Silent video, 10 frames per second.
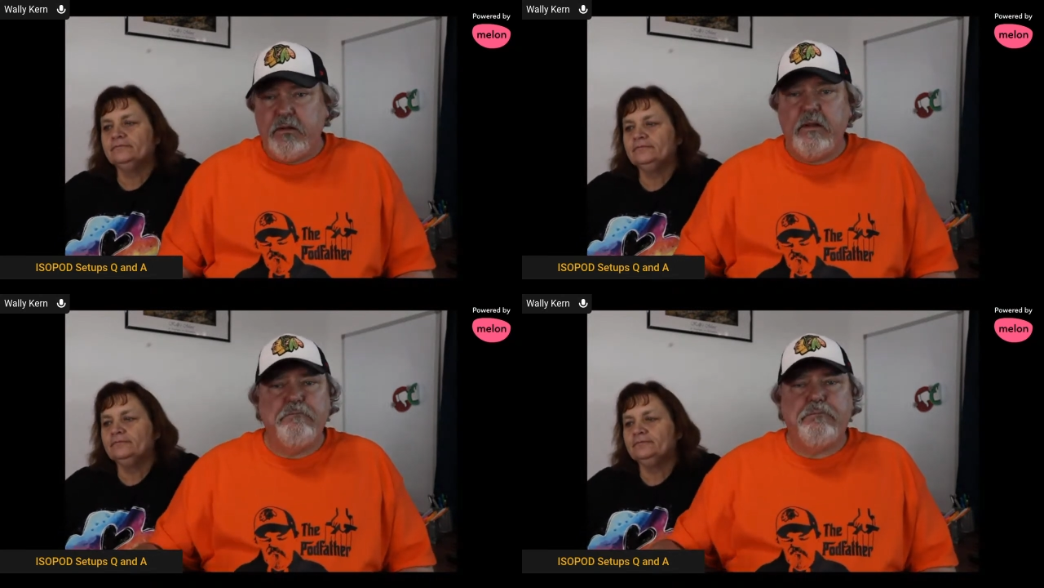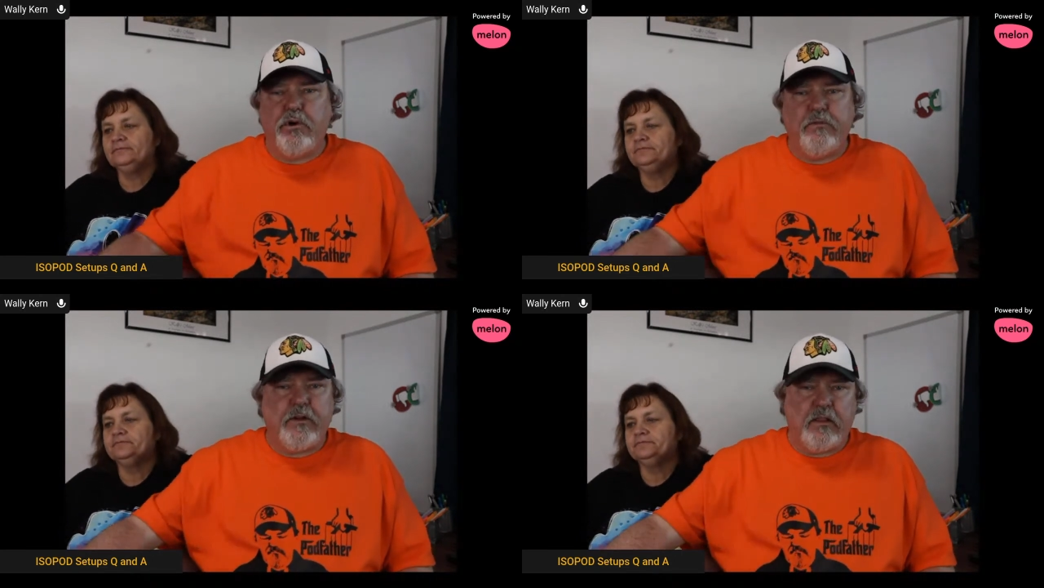
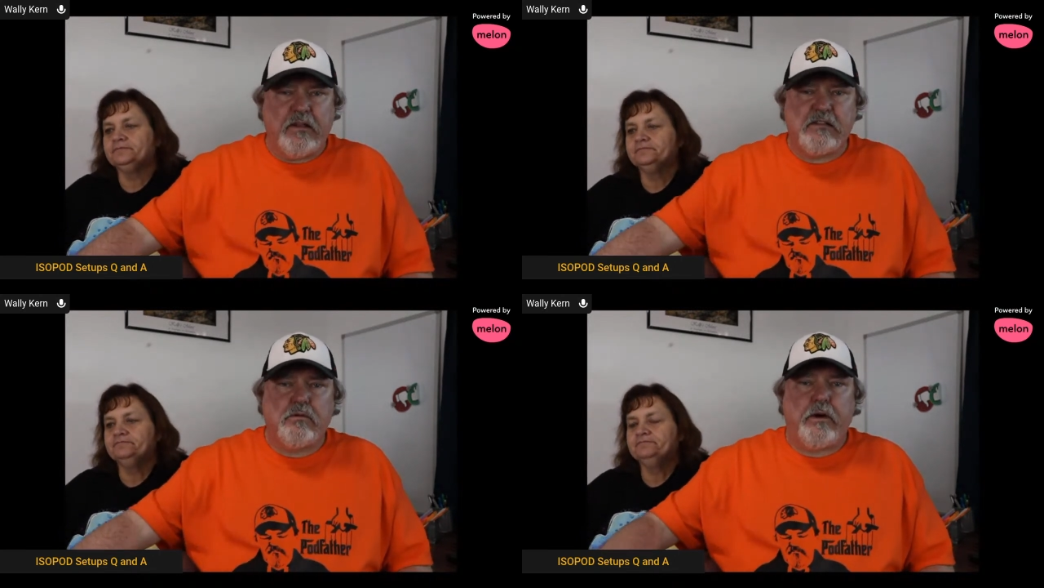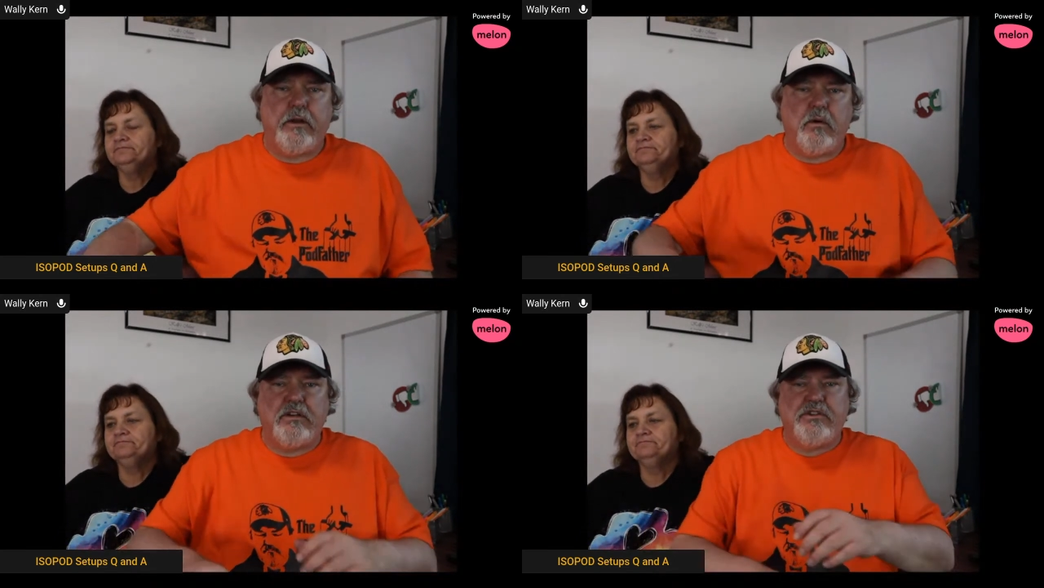Speaker 1: perfect. That's a great
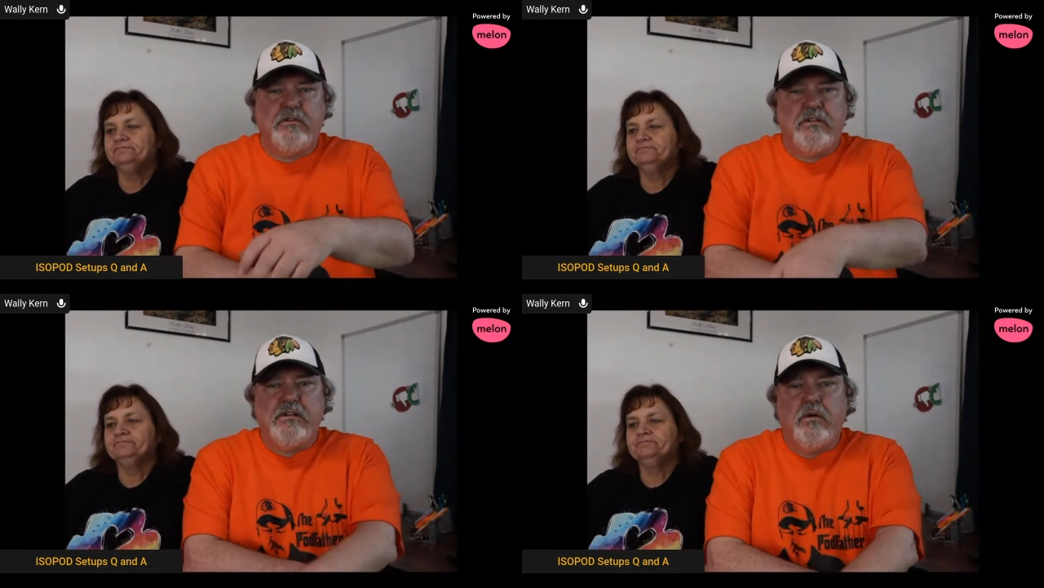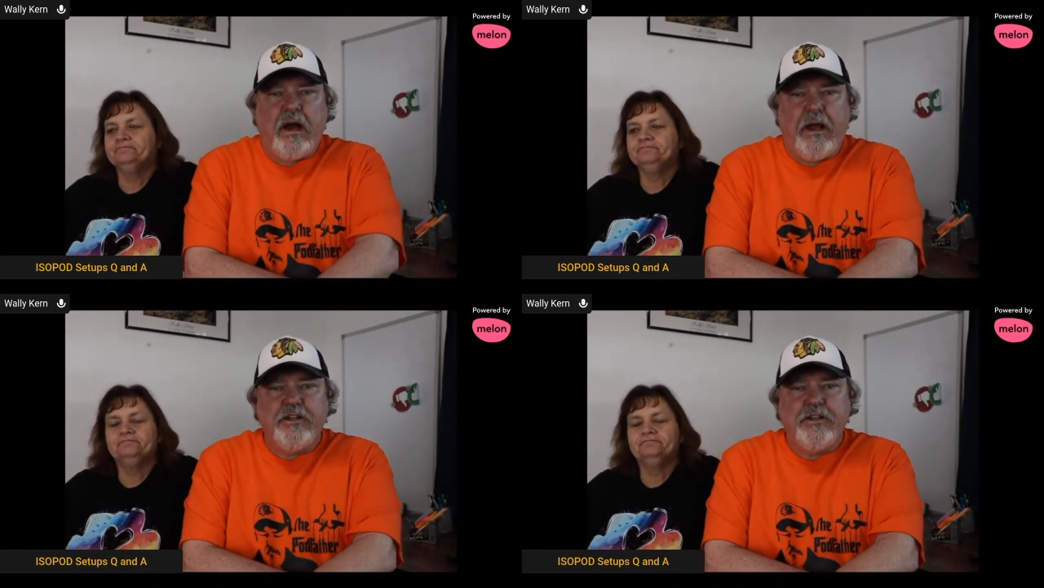question. So I